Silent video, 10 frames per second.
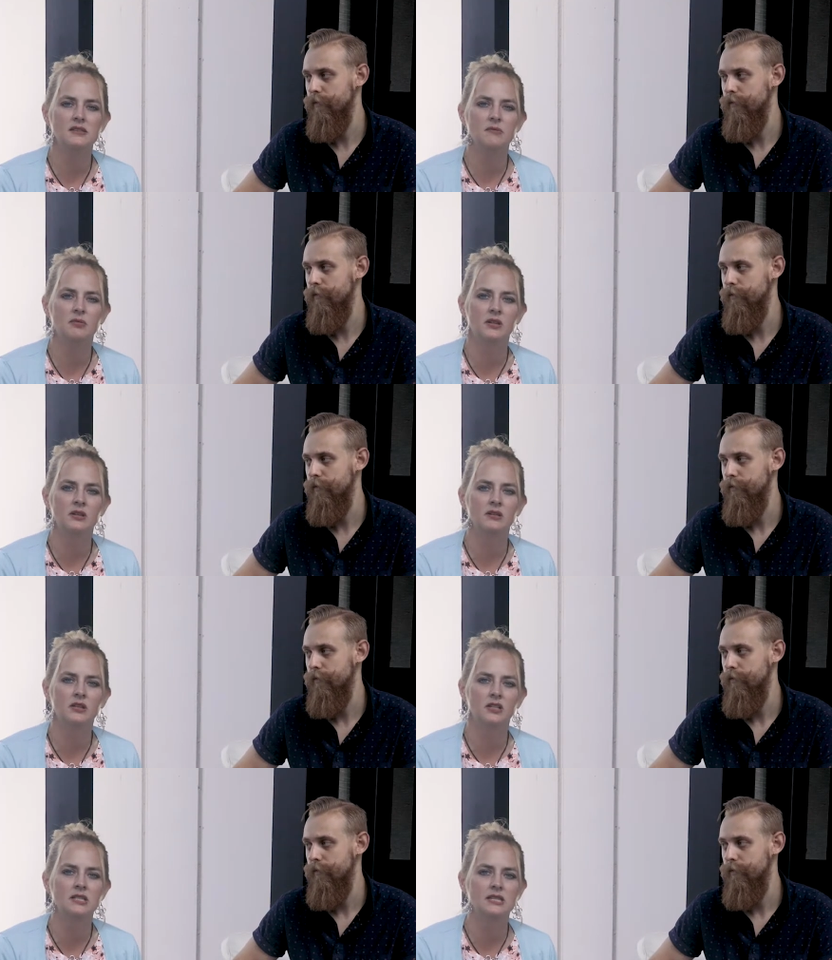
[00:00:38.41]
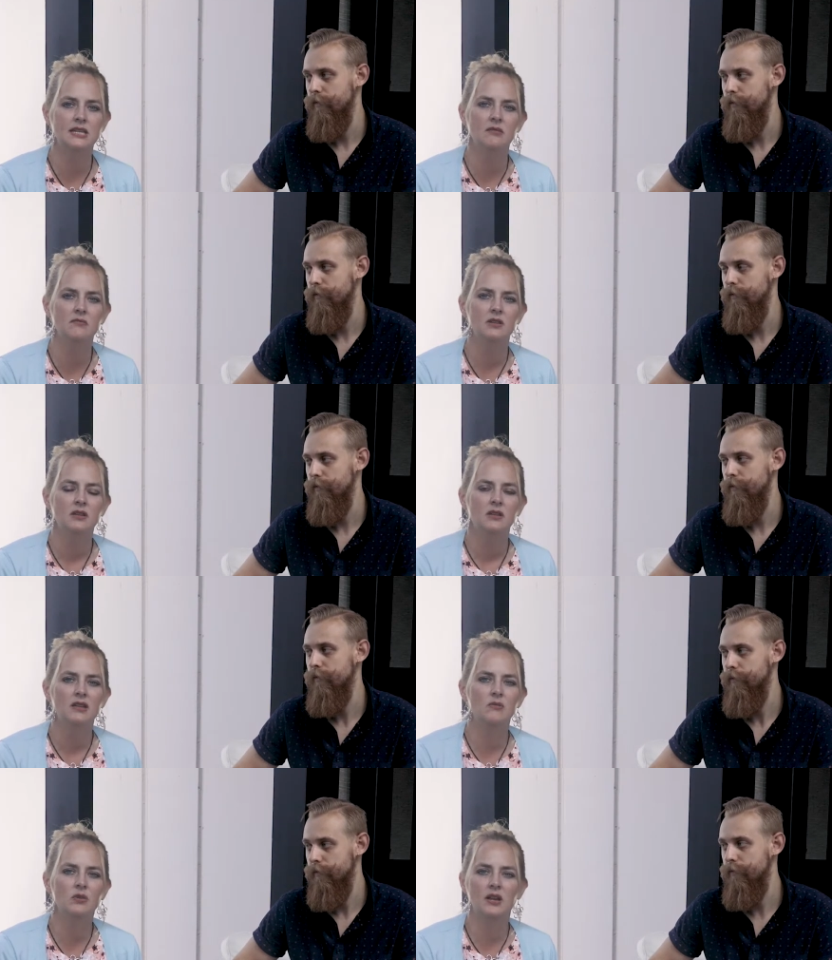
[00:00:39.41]
Speaker 1: support your current team
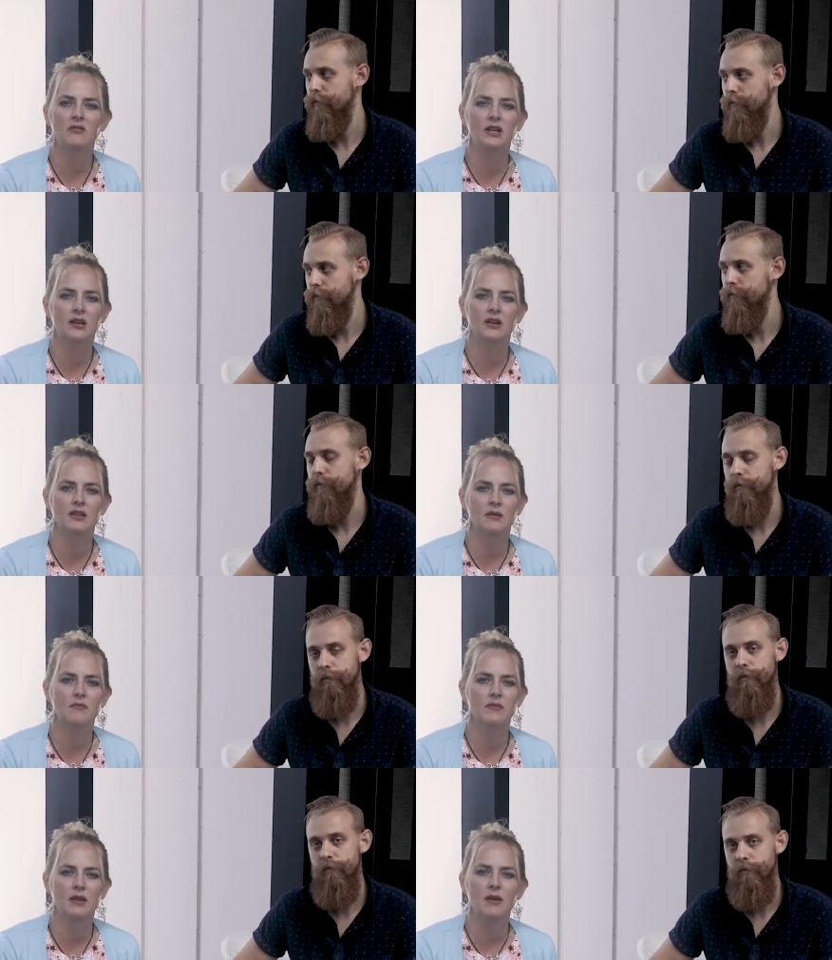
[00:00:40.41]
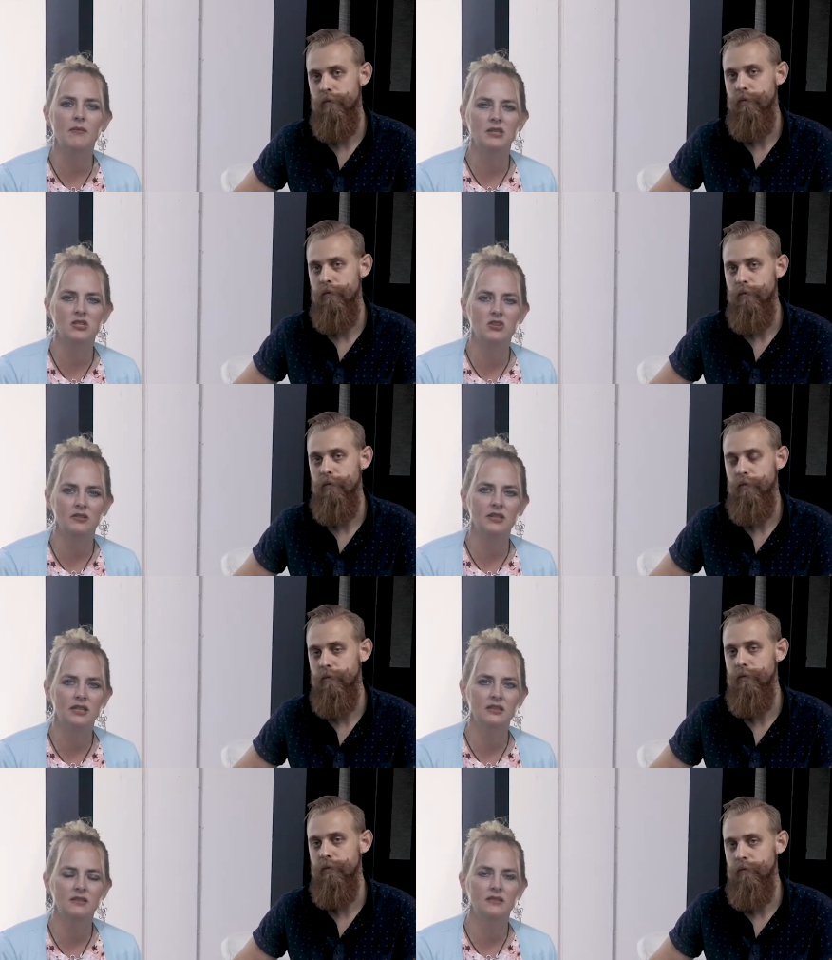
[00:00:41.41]
in whatever area that they might be
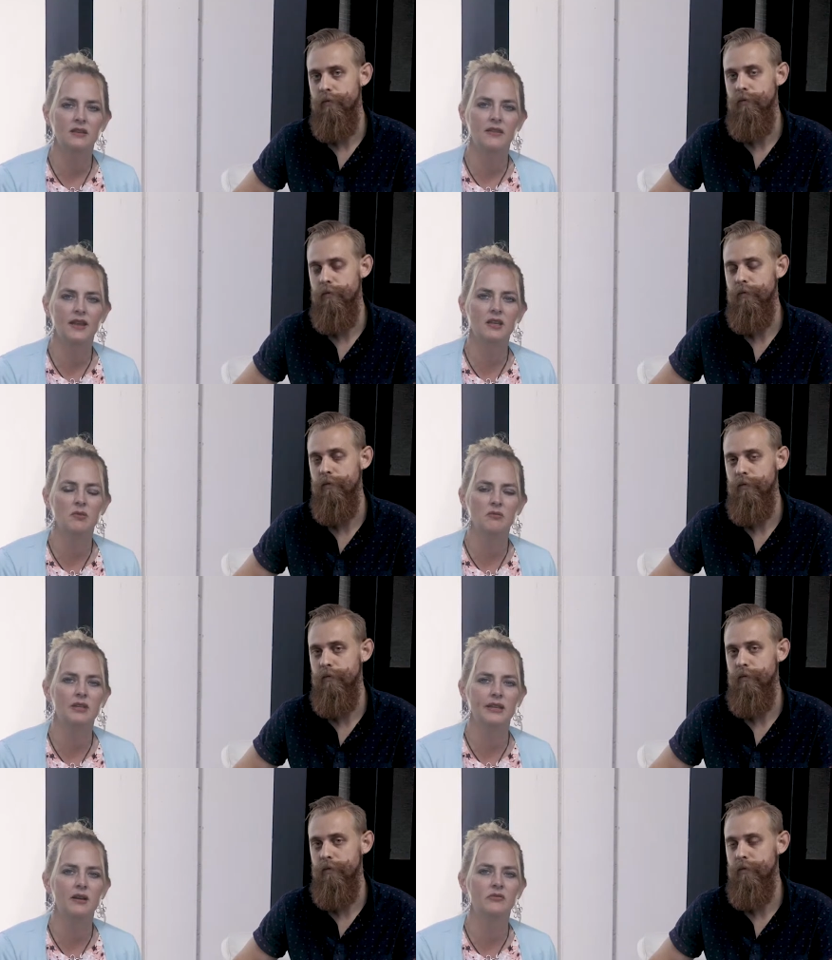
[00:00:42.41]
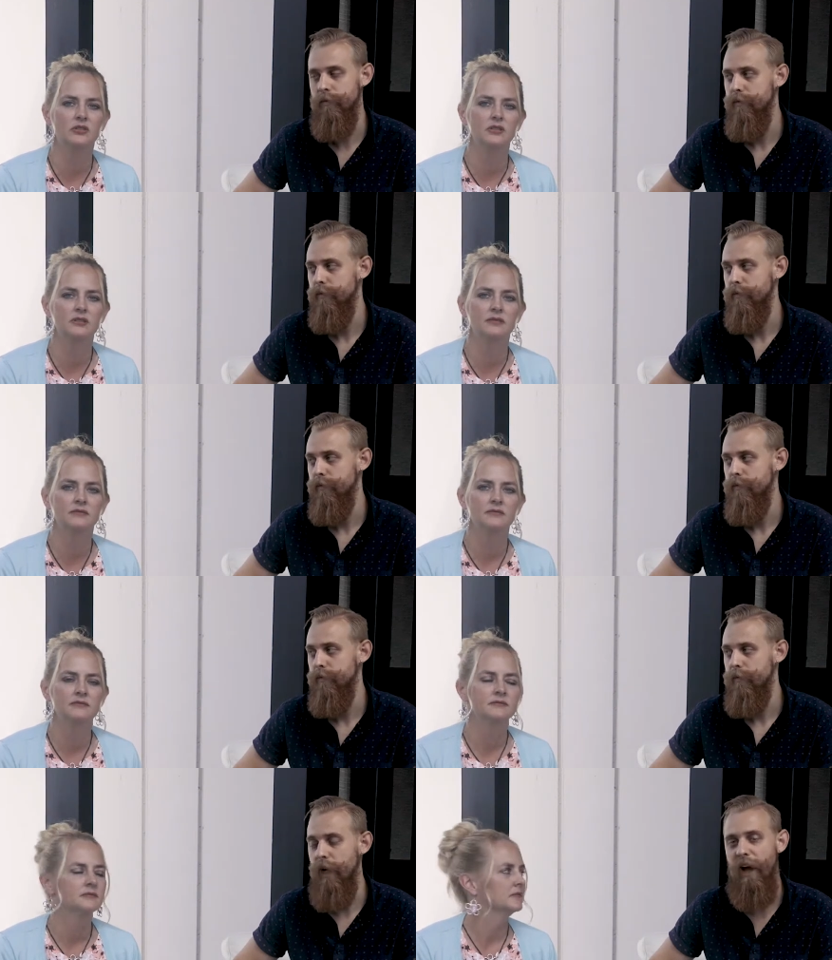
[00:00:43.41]
struggling in, and that can be really helpful.
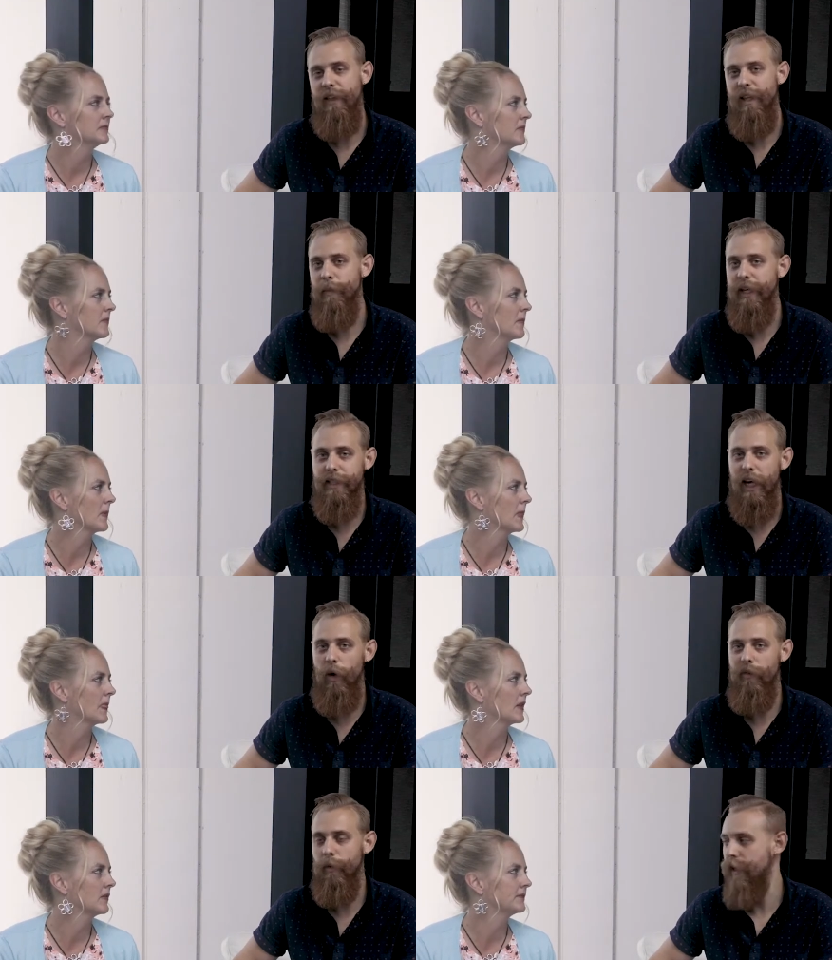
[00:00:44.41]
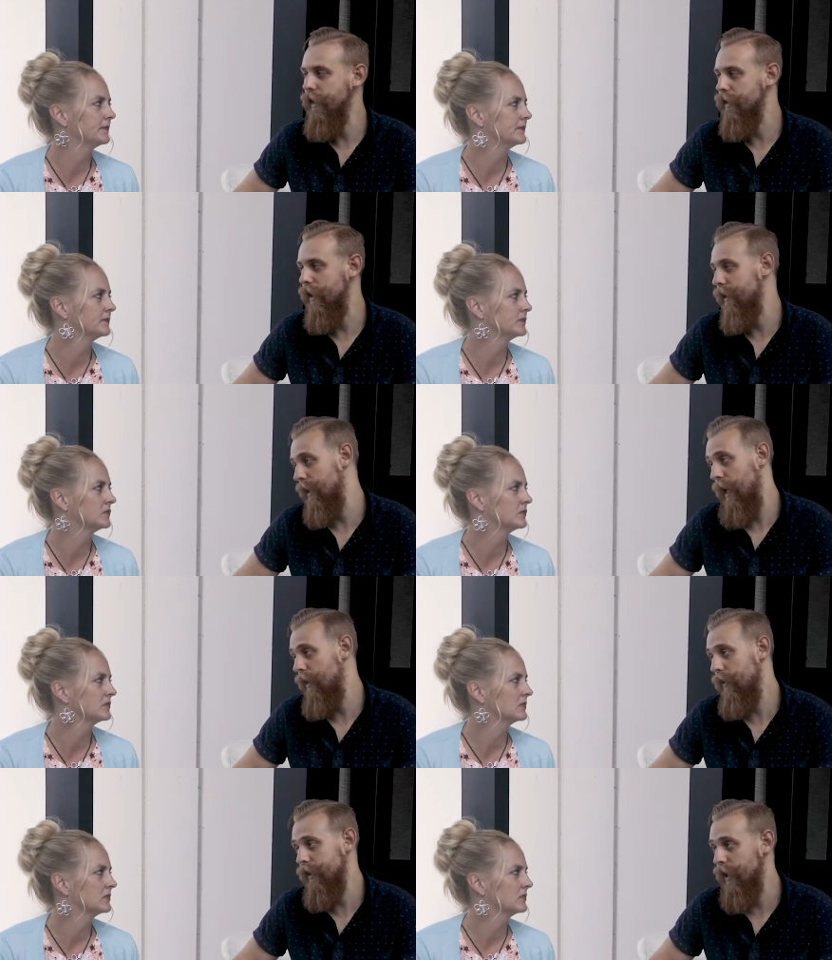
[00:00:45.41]
Speaker 2: Yeah, I think the biggest takeaway for me is it's
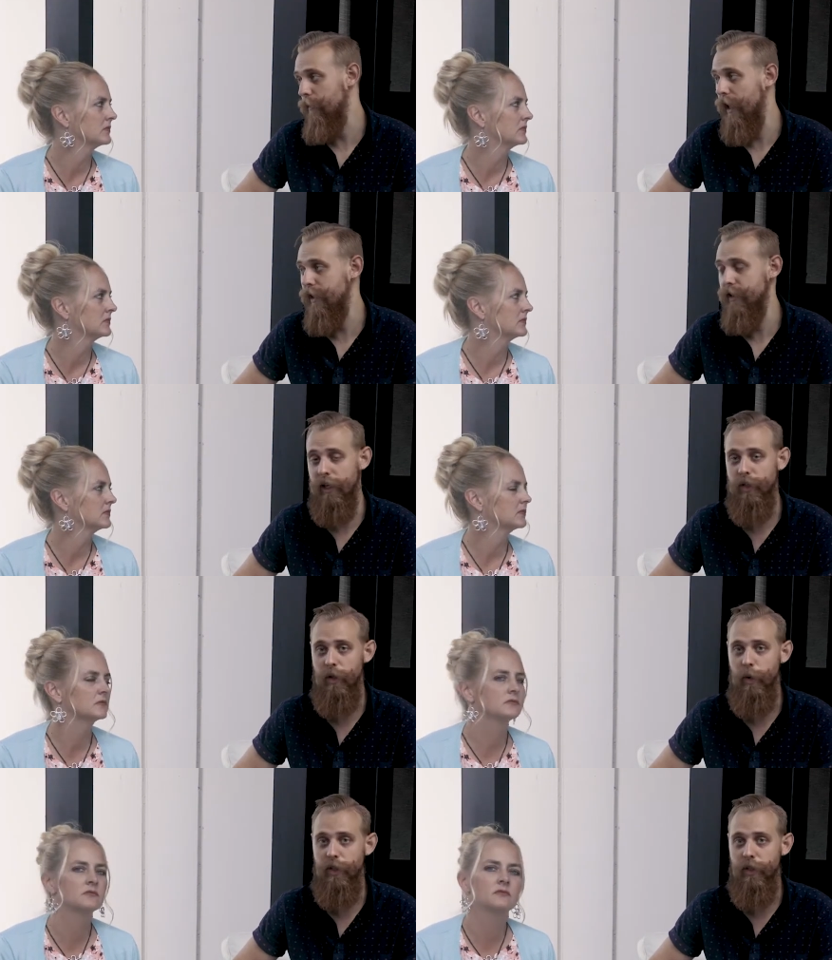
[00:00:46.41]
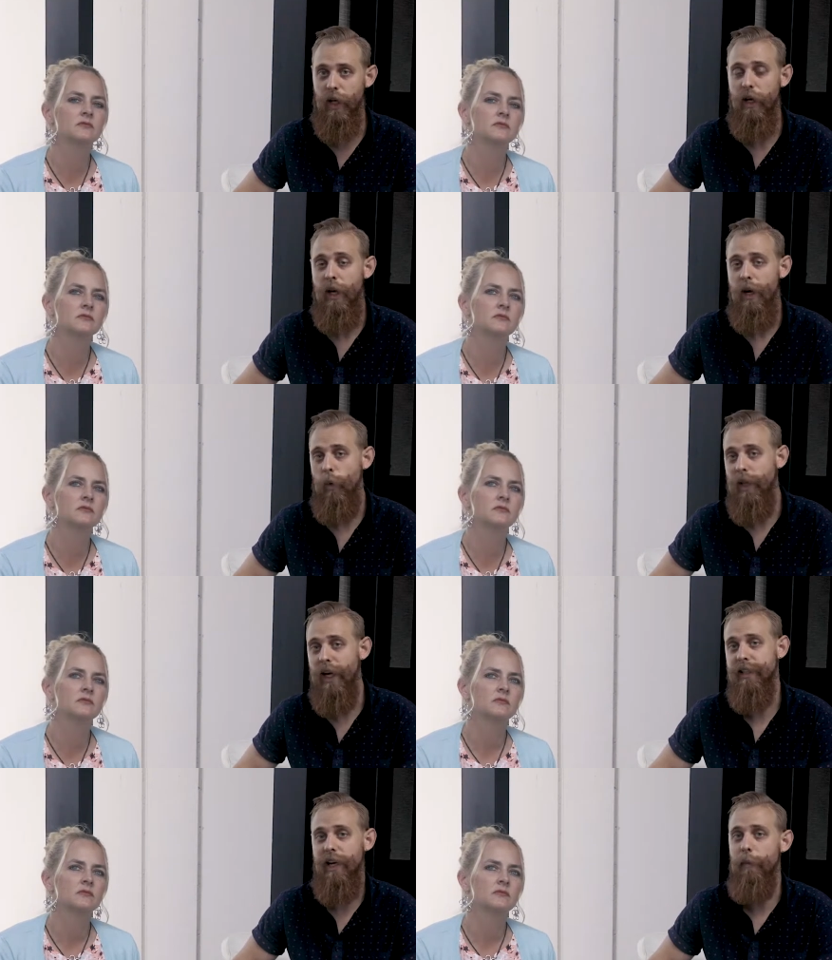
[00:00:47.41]
along the same lines actually, which is that we
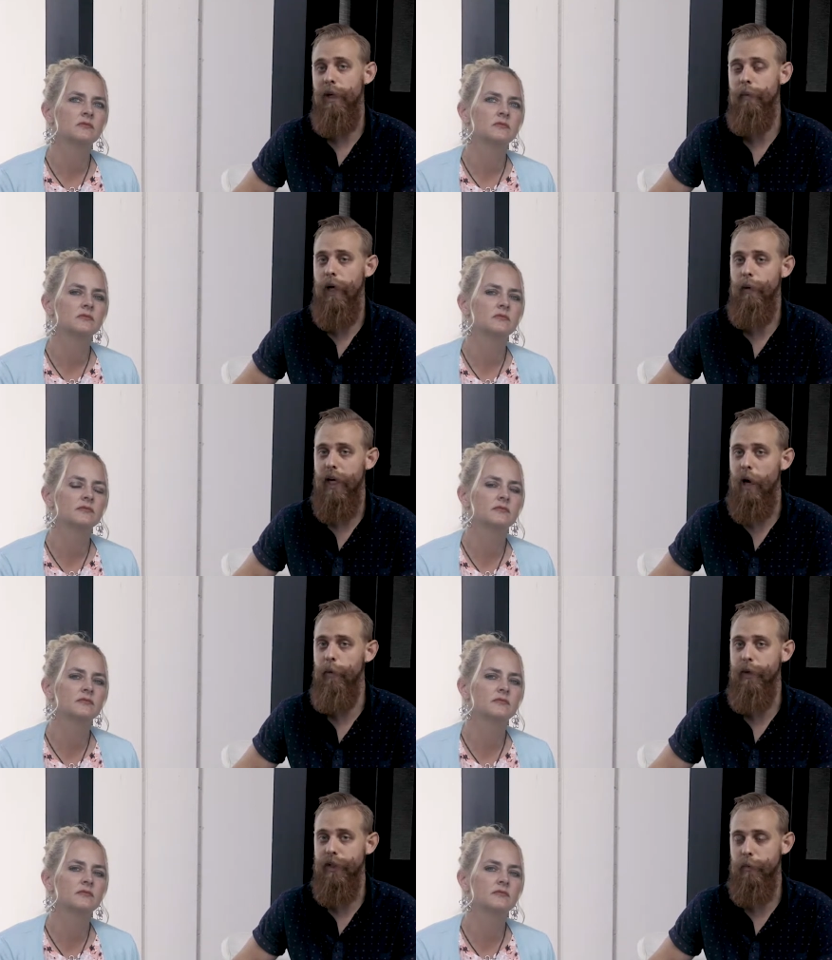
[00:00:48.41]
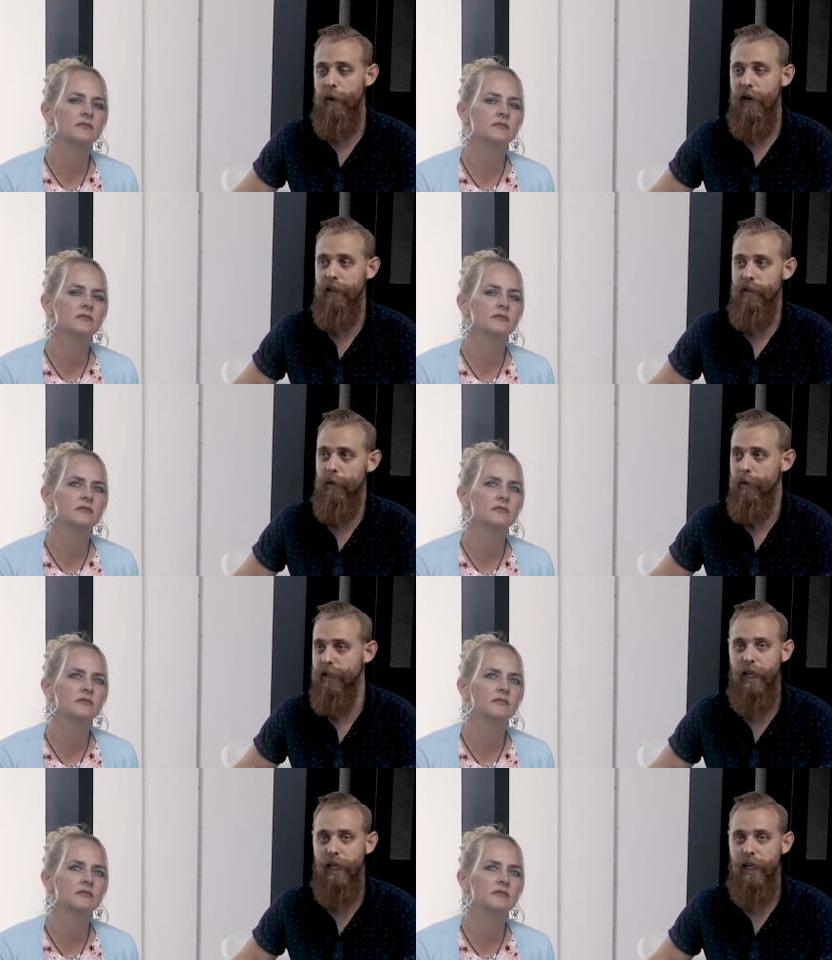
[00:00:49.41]
like to come in and be able to help a business by simply